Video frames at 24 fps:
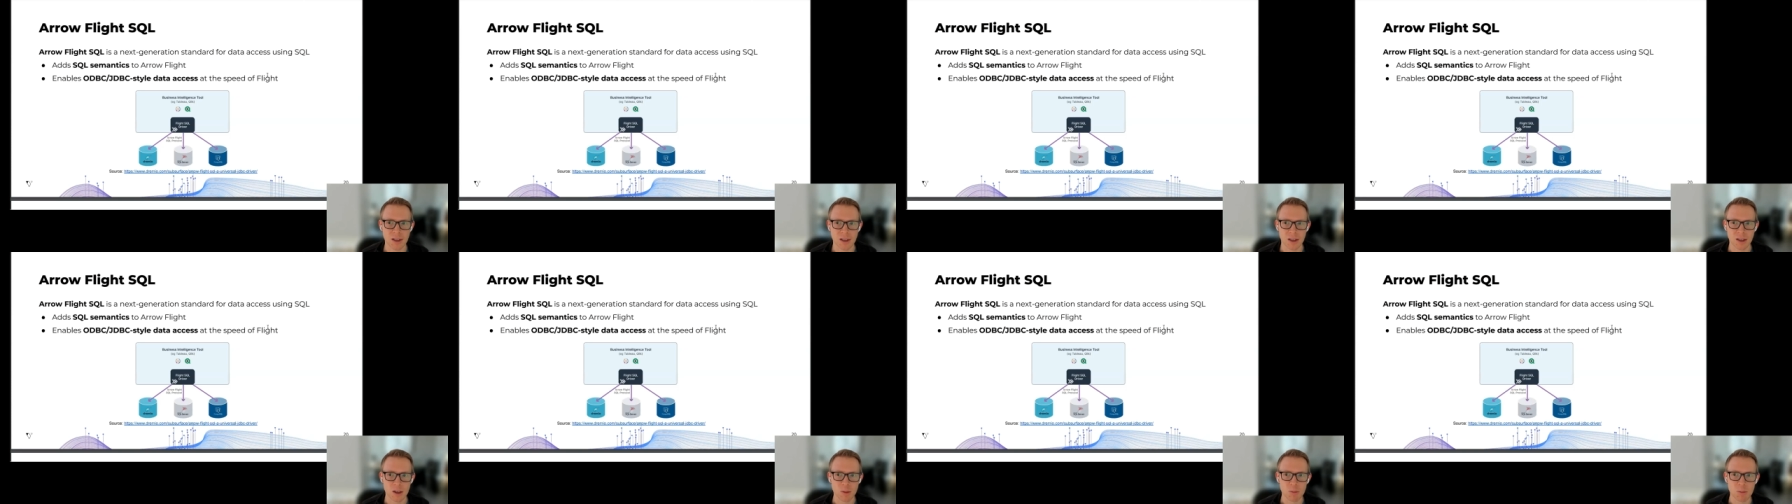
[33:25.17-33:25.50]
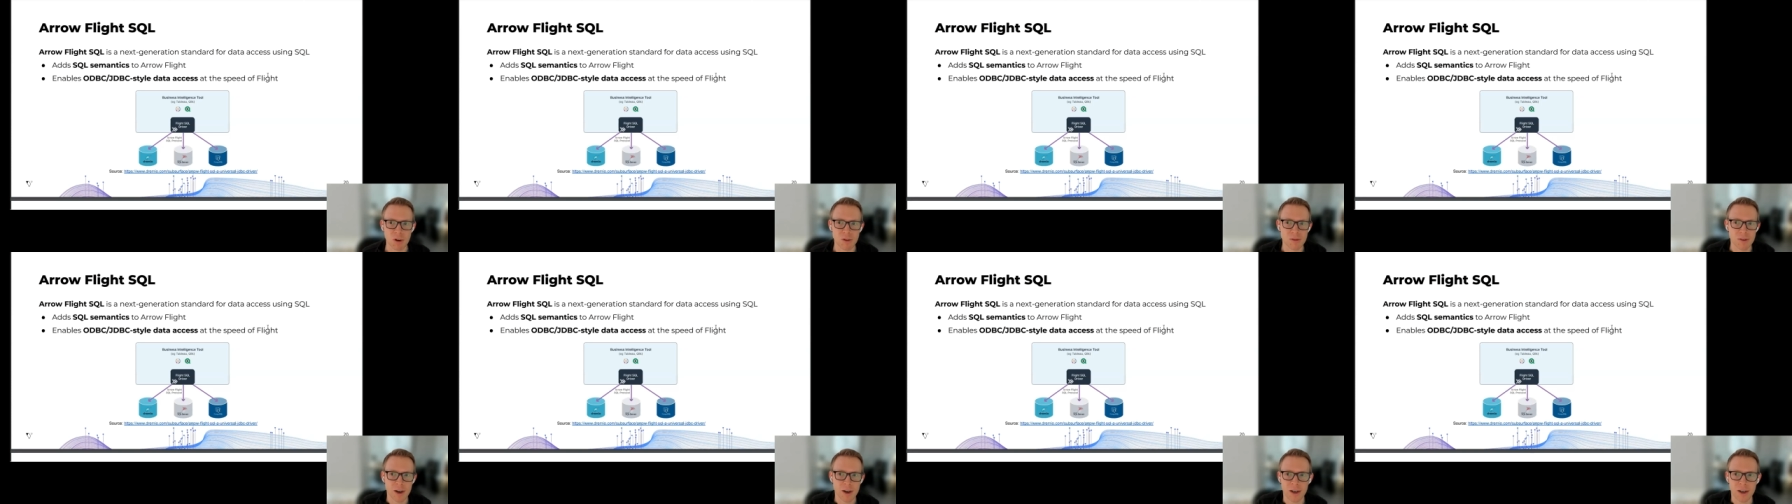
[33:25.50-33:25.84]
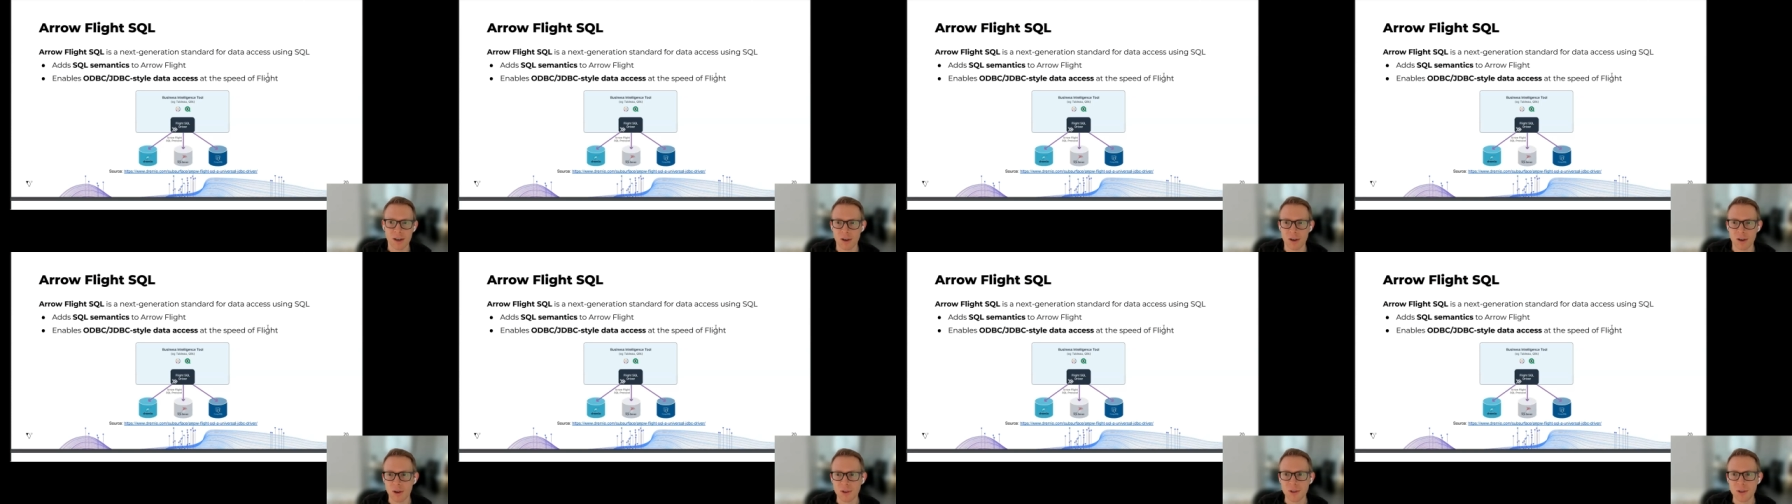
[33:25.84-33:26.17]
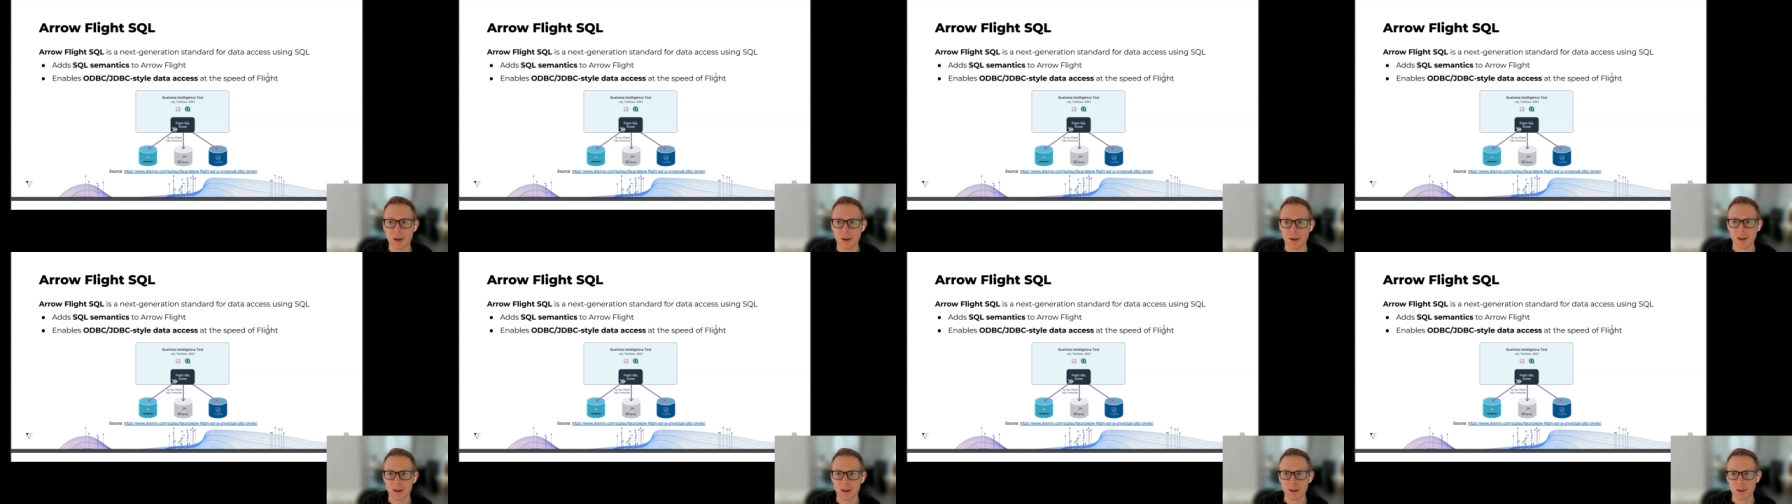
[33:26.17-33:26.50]
uh, provide an
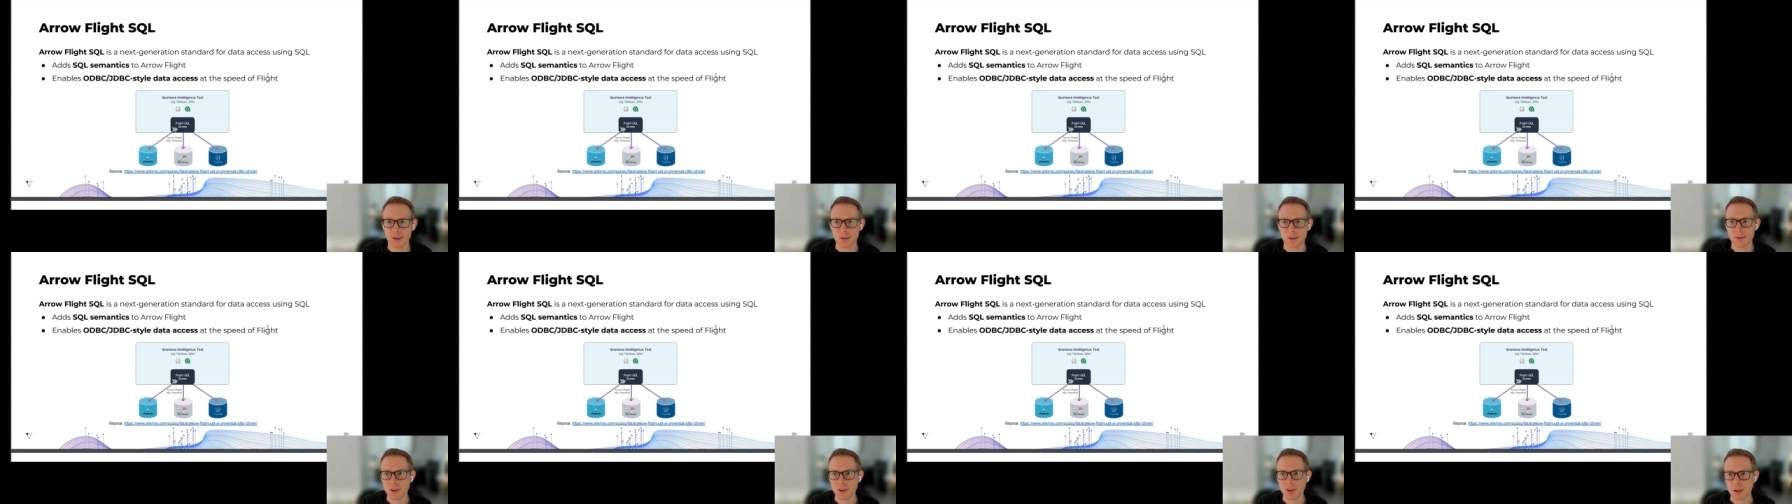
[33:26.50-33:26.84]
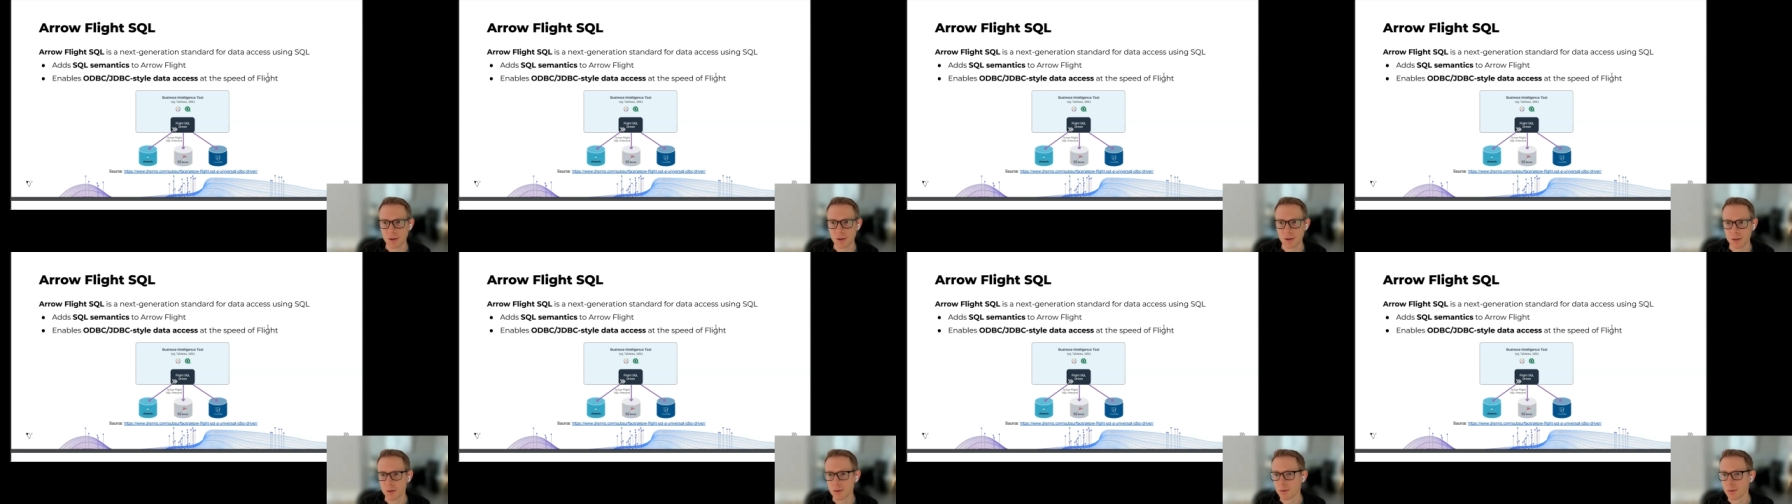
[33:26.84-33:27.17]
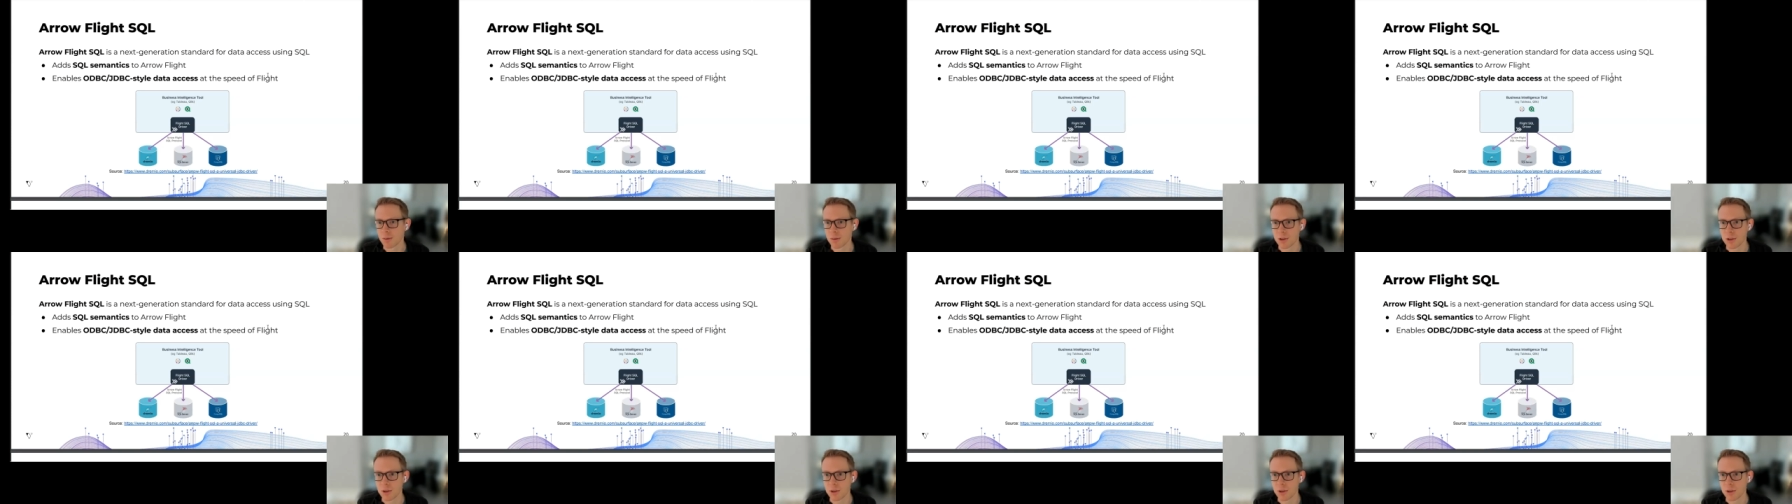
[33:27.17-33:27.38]
alternative to,